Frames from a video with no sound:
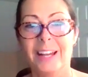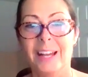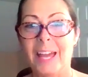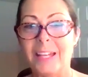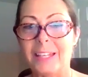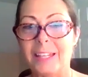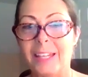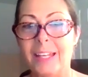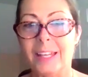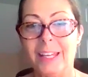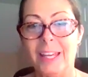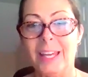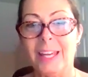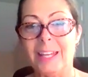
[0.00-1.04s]

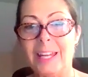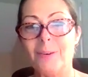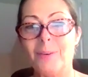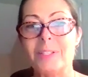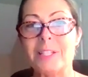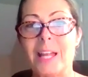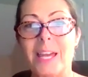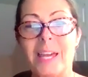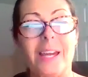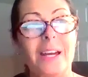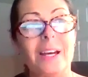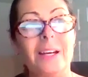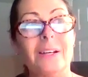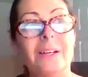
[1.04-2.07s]
And I was like,
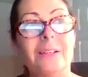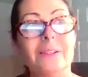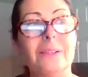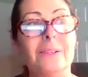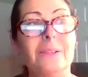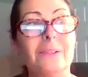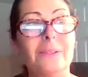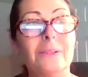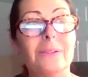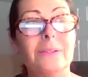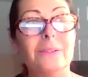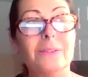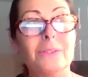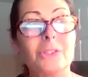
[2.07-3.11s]

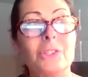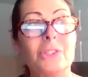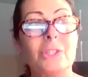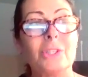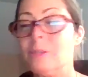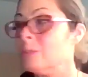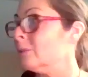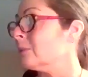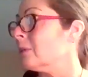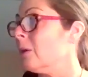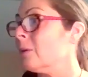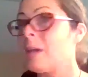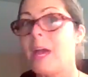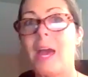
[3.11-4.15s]
oh shoot,
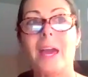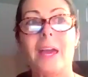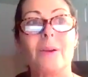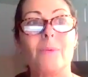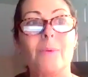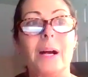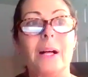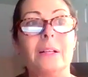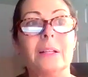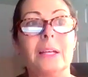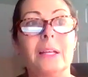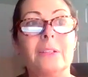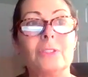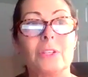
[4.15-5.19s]
okay, well,
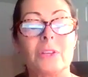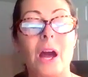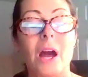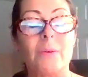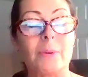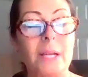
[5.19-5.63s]
it just got